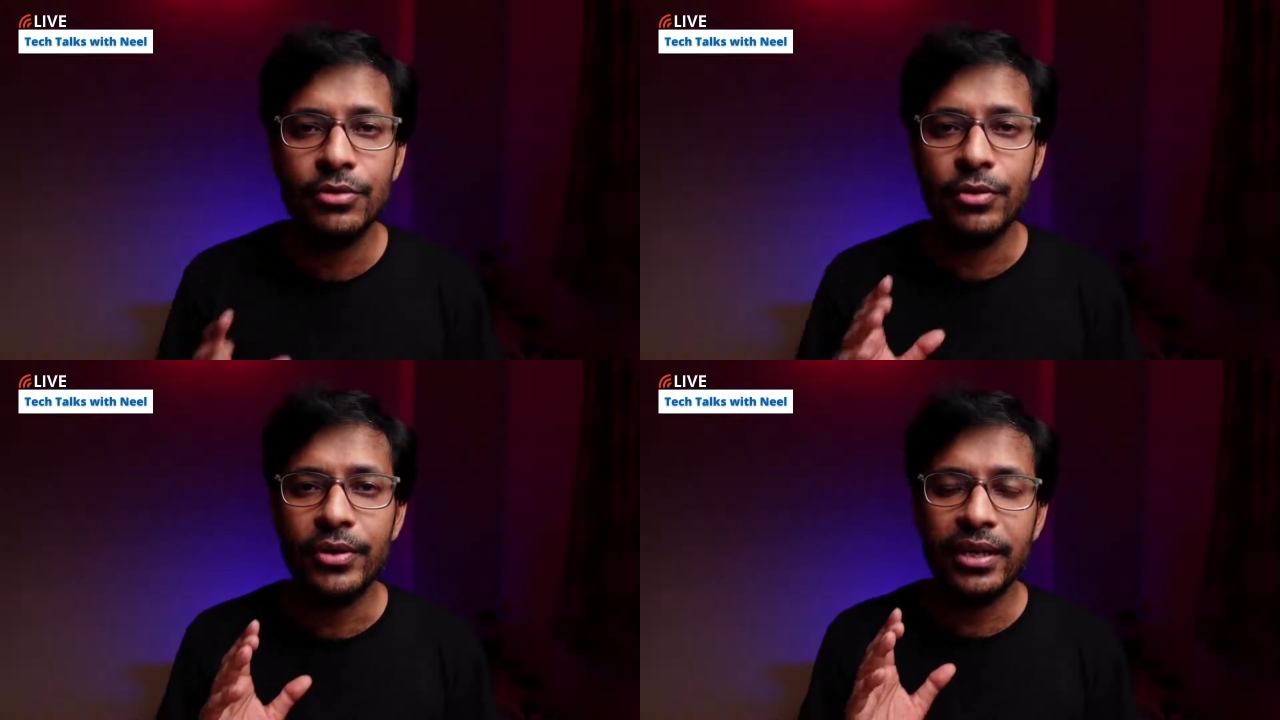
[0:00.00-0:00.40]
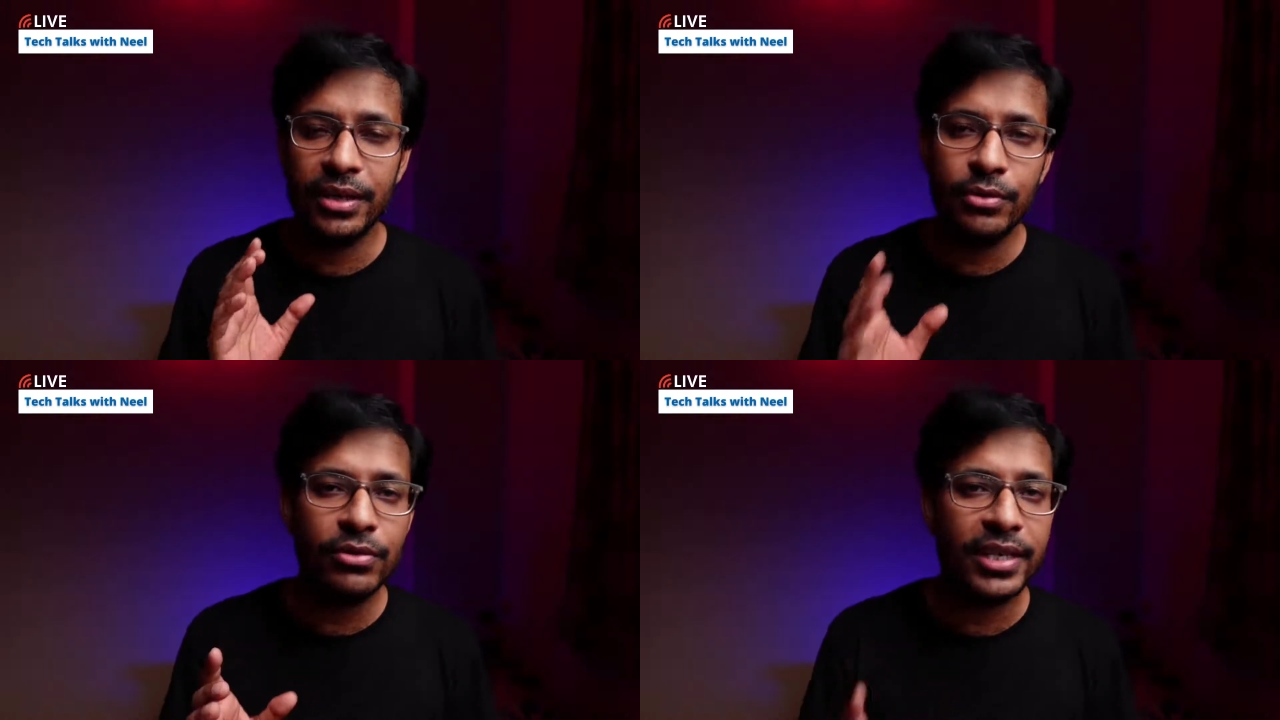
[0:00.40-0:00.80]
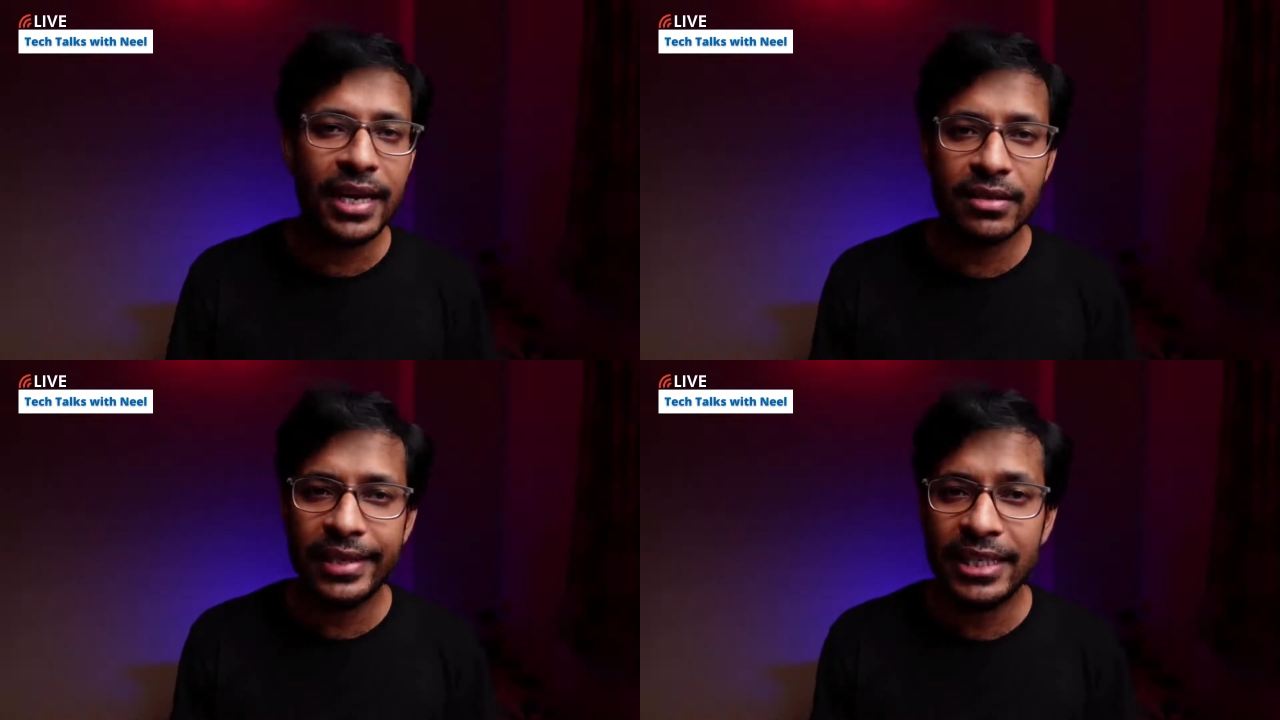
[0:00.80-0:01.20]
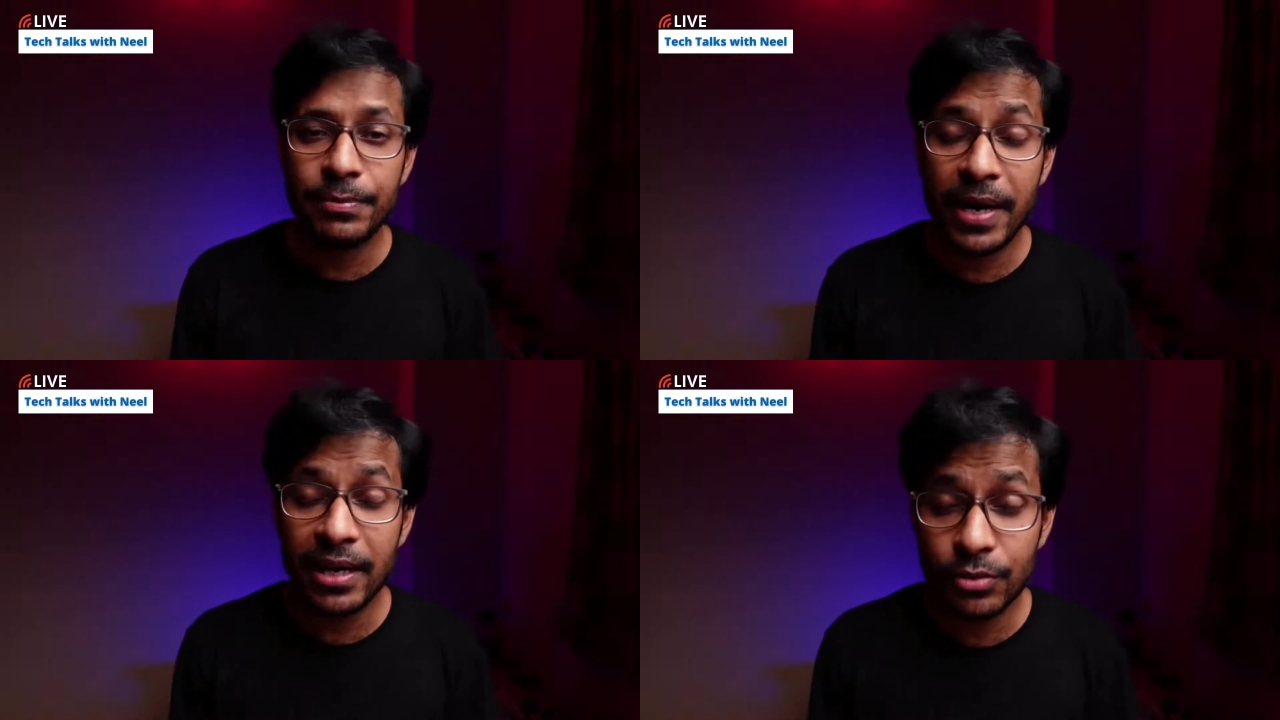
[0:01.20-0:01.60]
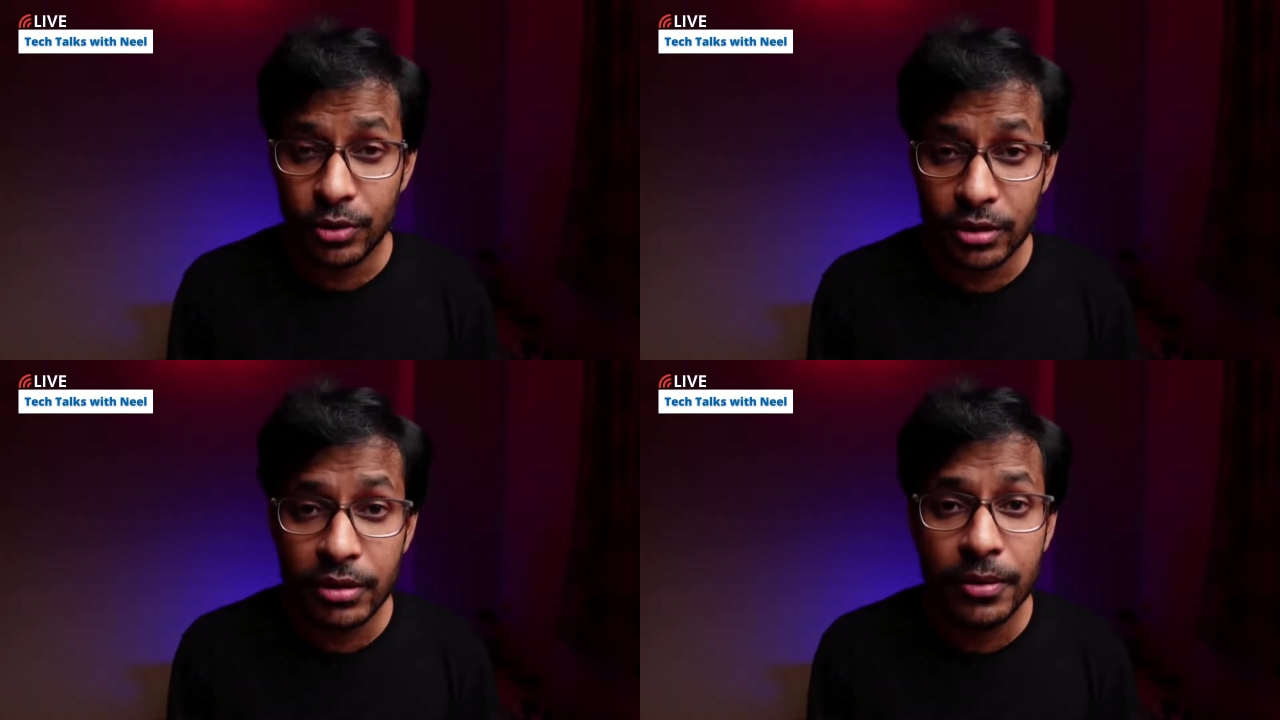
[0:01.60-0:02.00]
So you can use Dashlane's
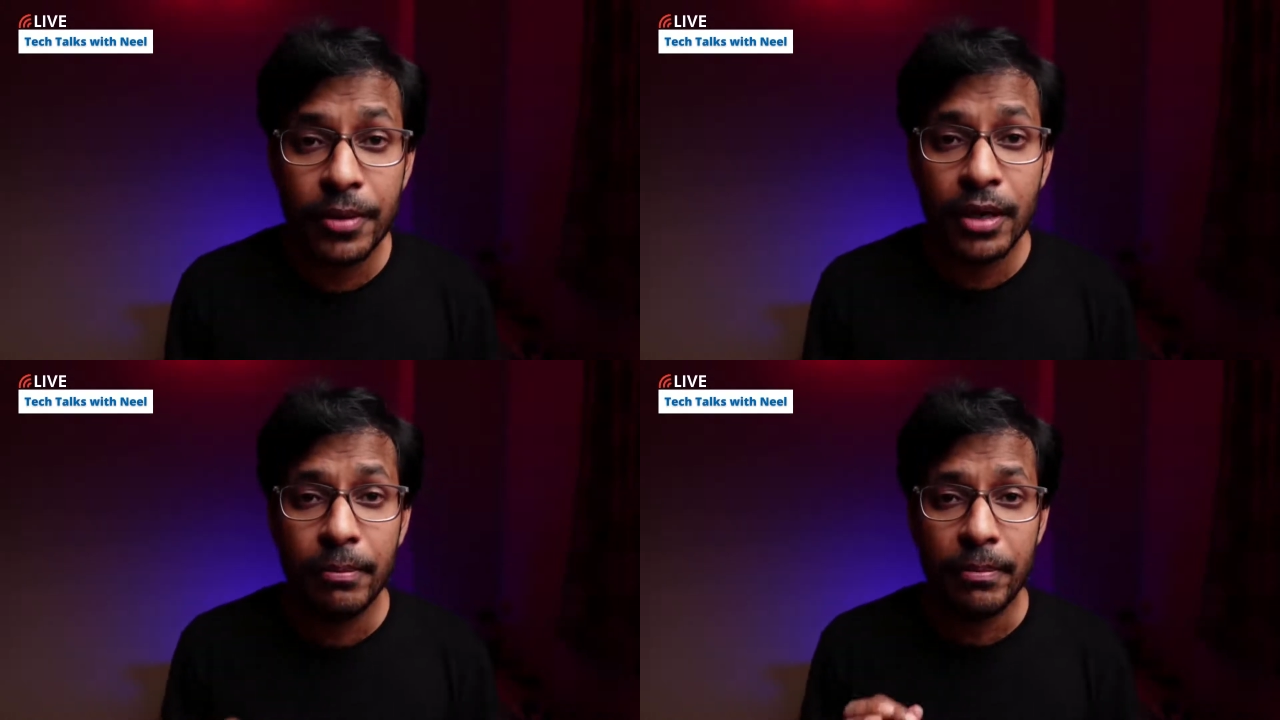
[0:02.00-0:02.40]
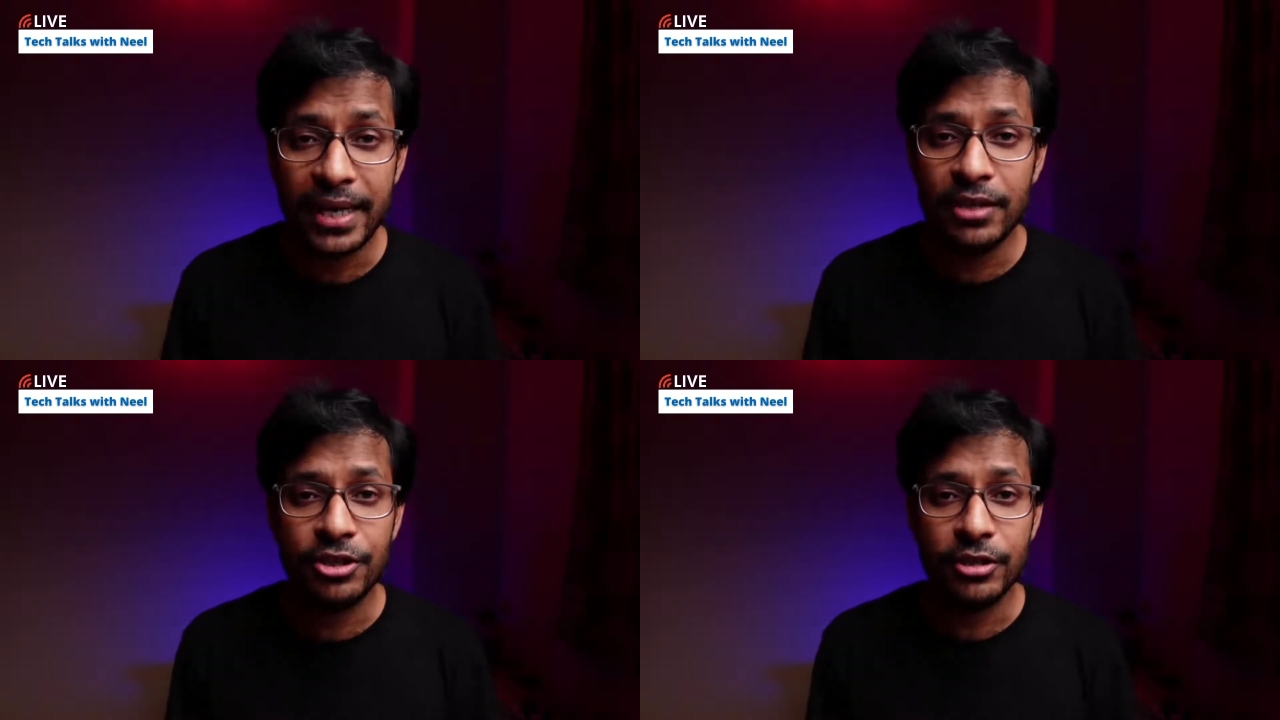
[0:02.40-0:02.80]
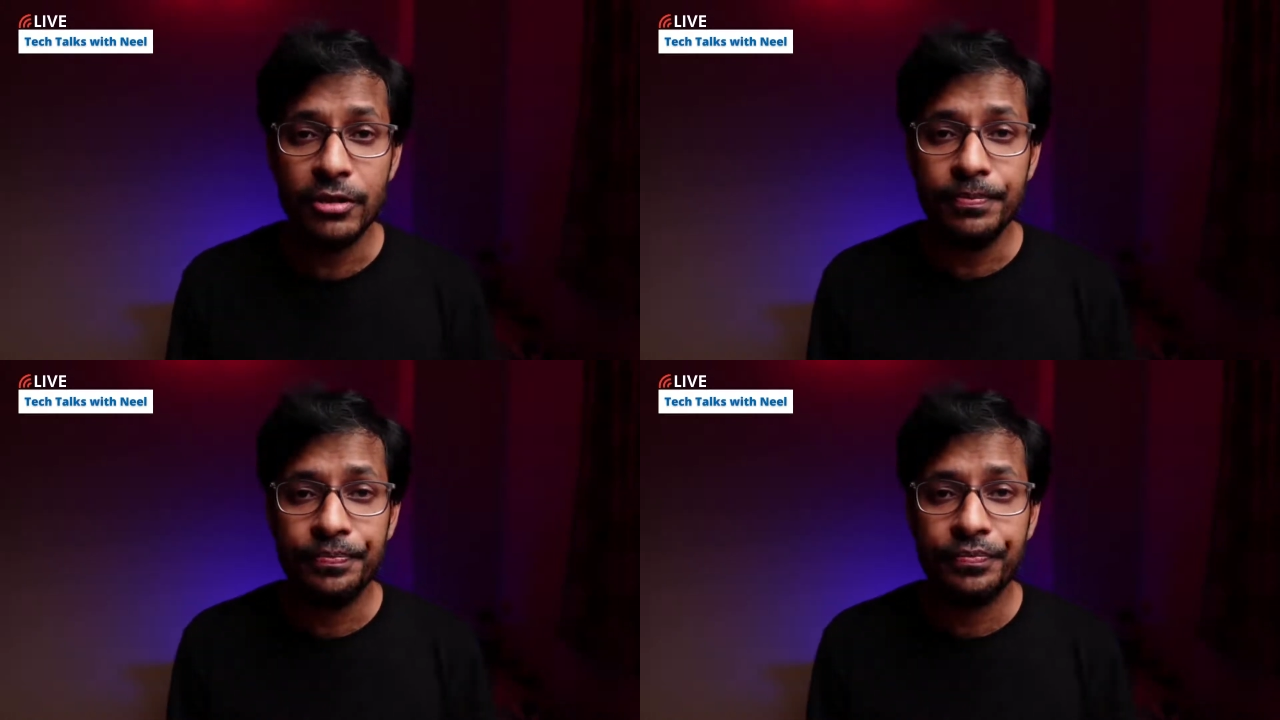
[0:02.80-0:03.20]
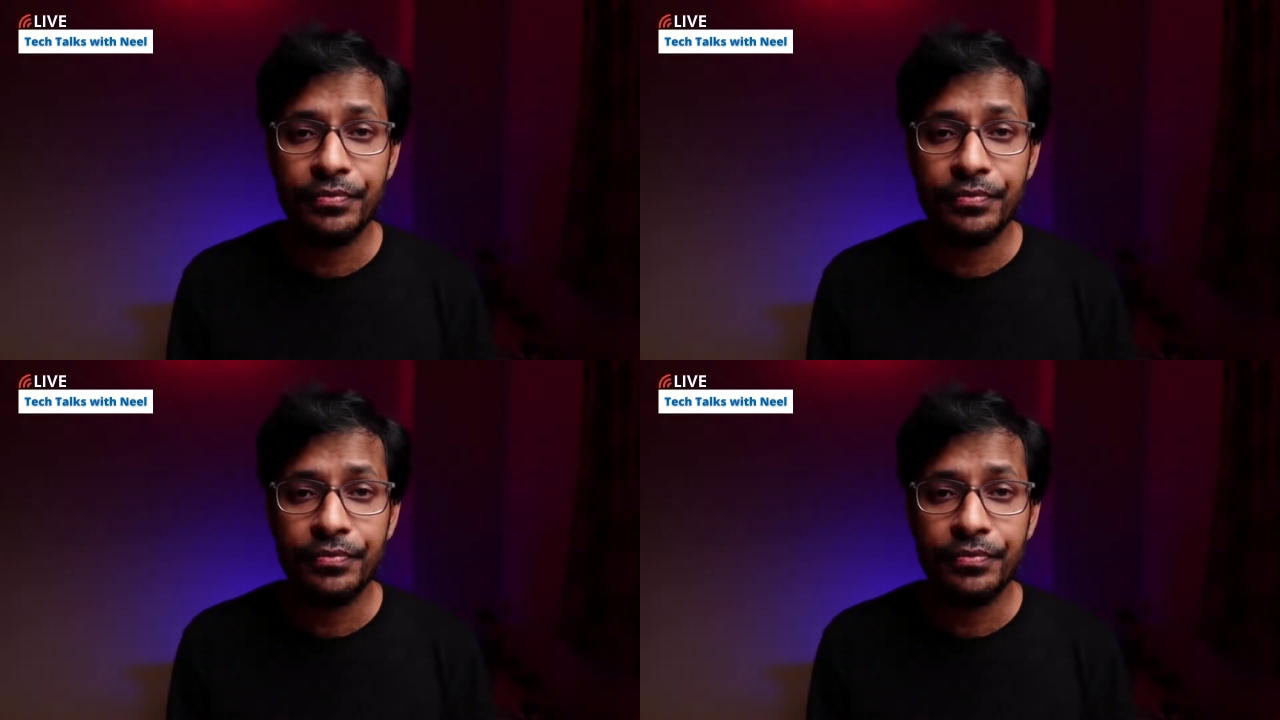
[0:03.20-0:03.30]
password manager,